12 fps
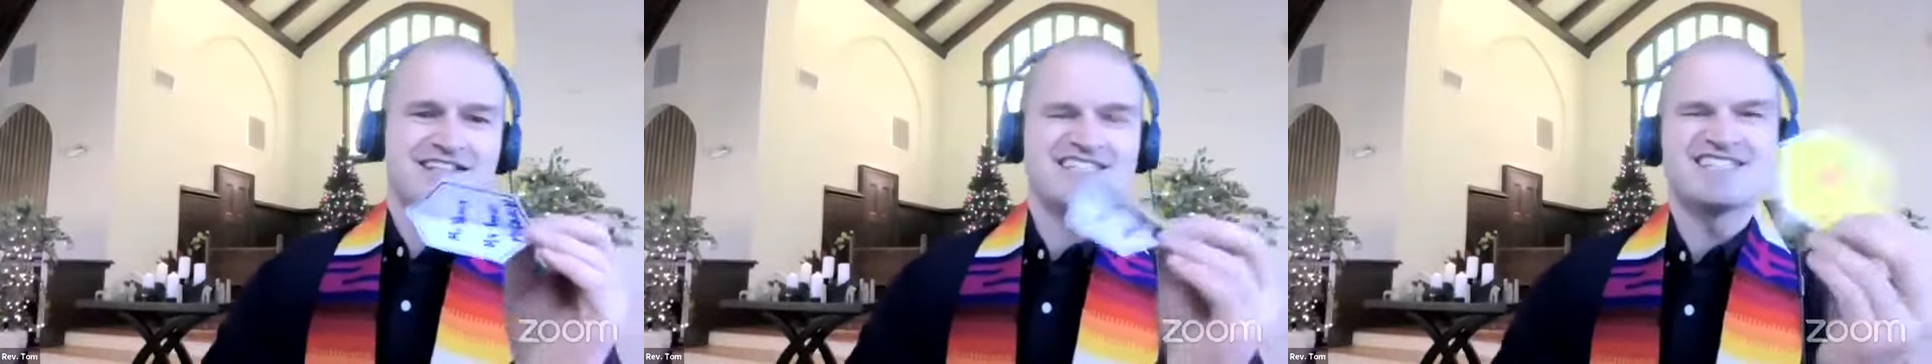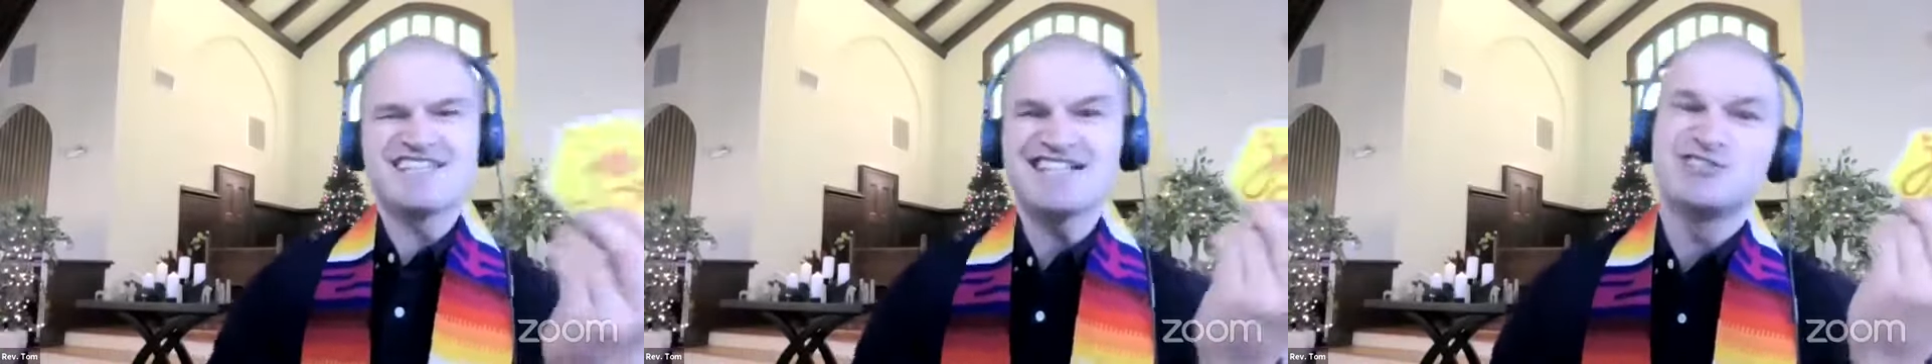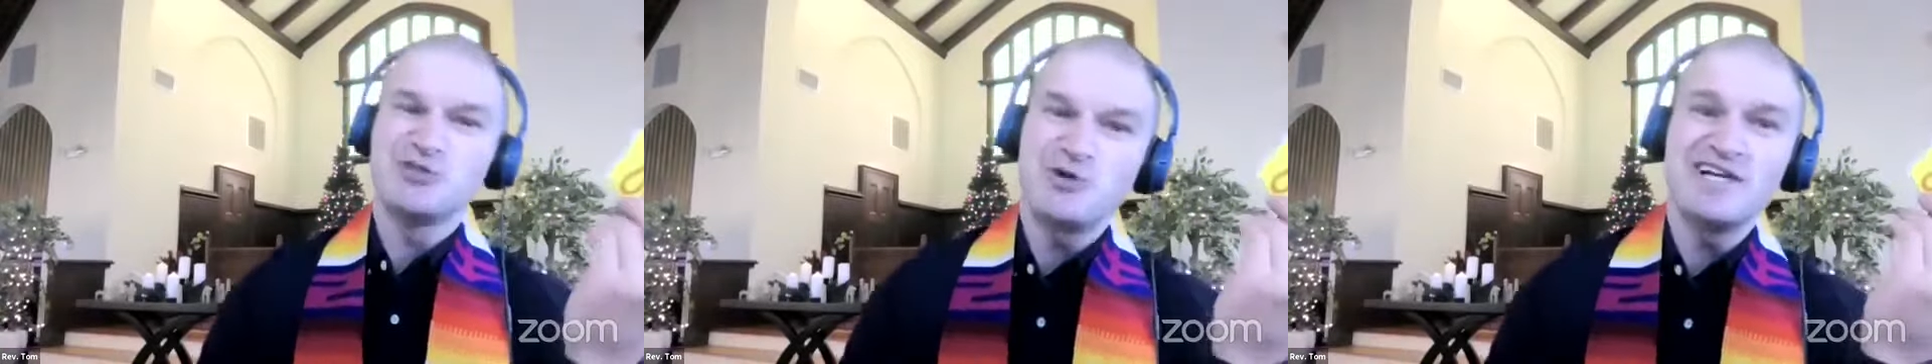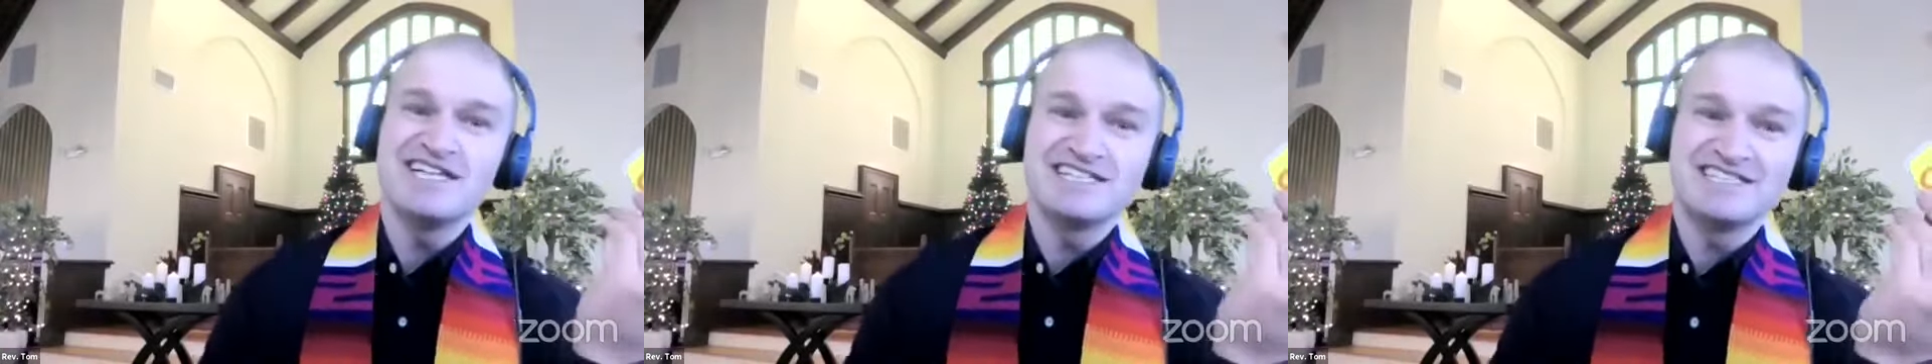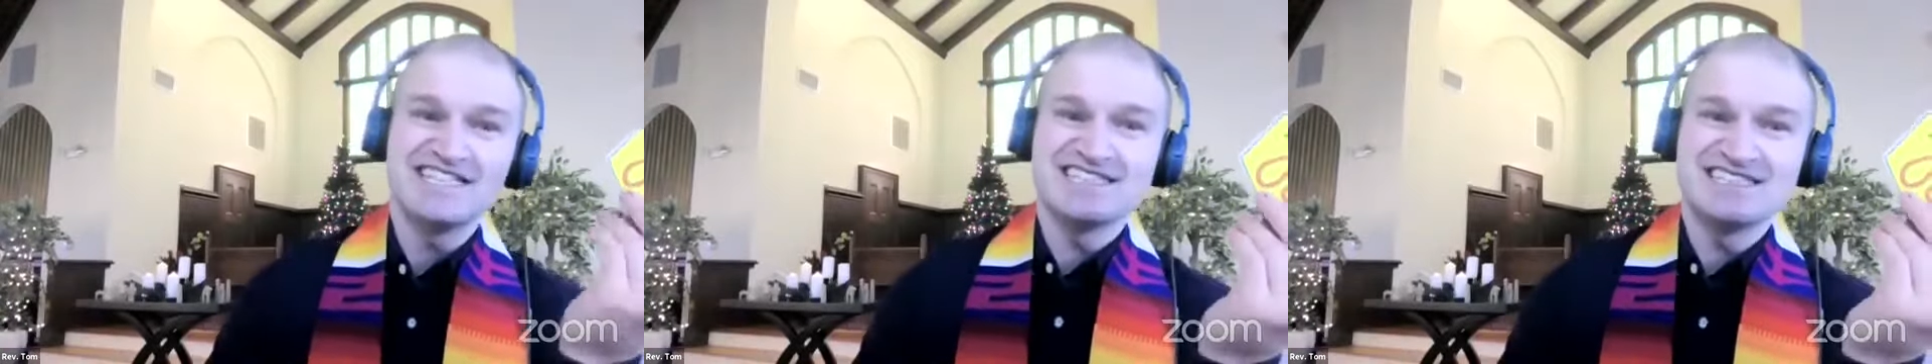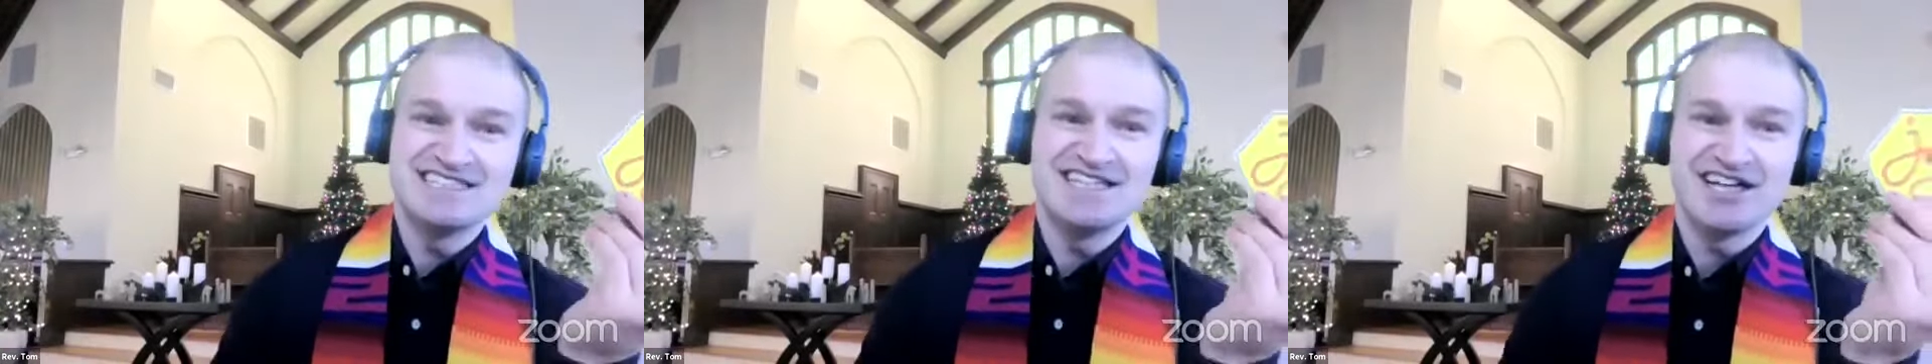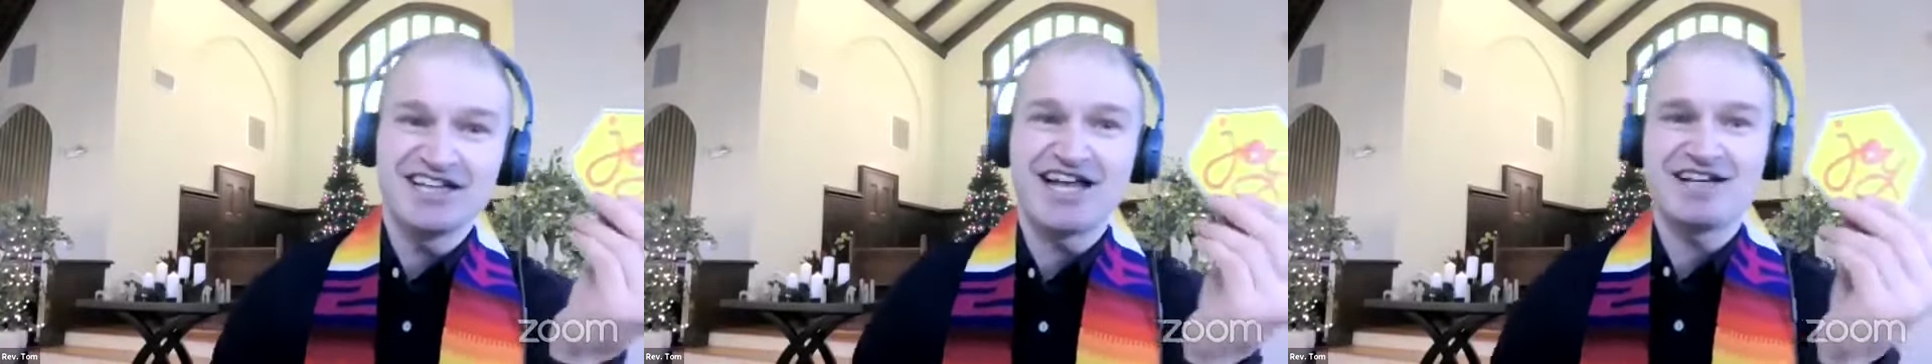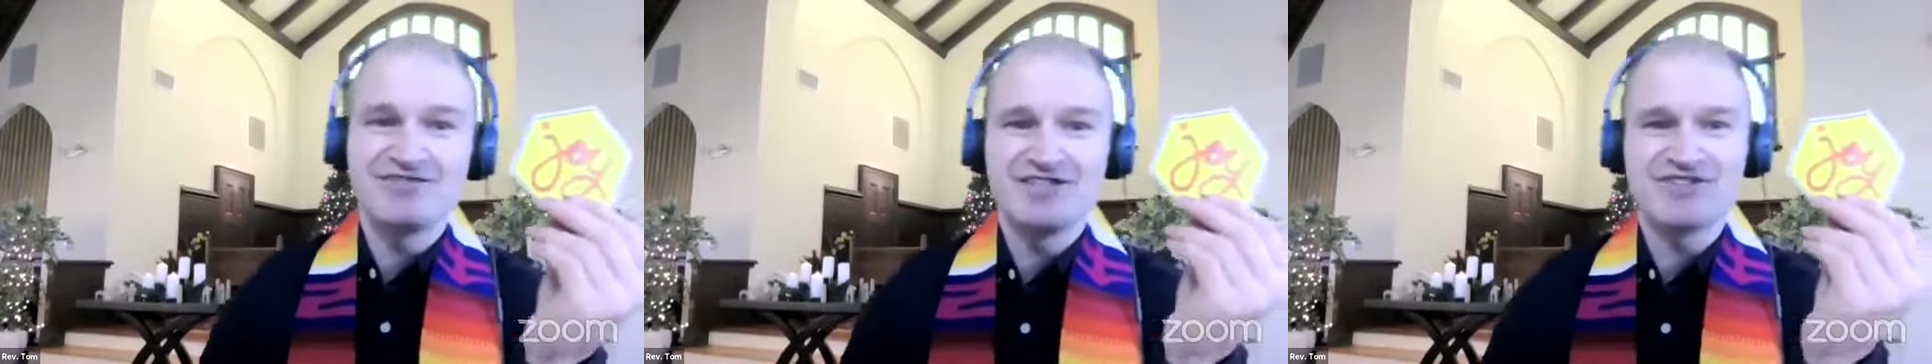Because I think joy is a
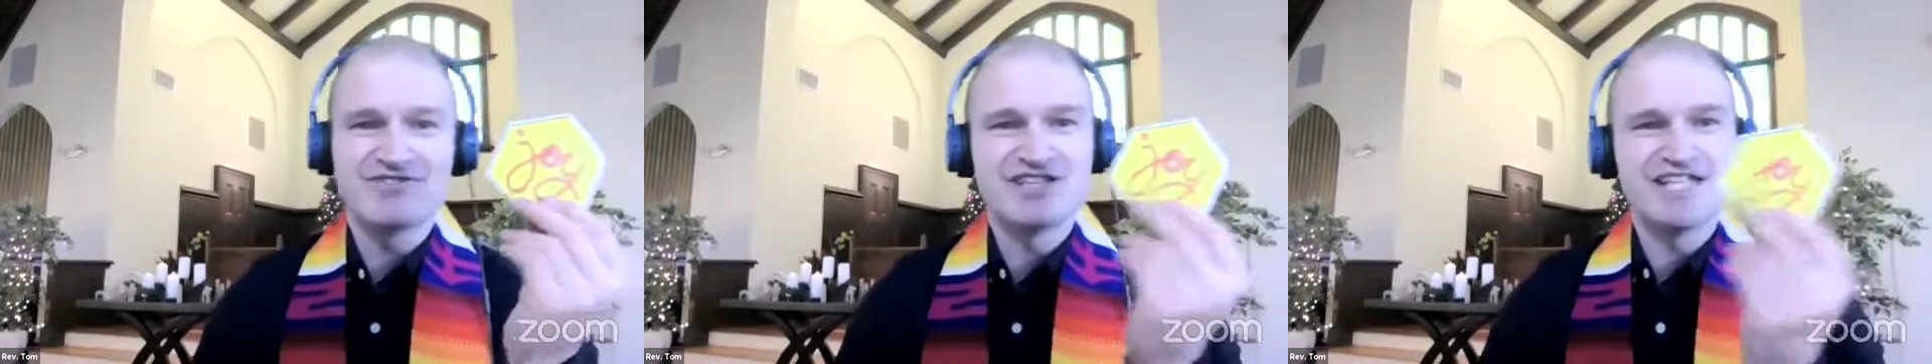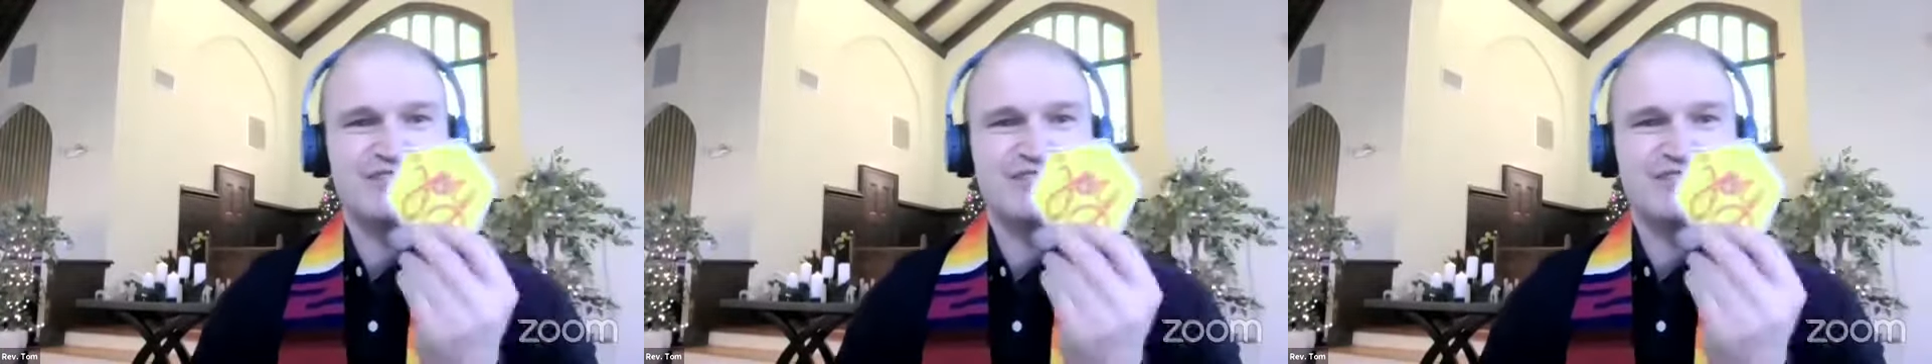lot of different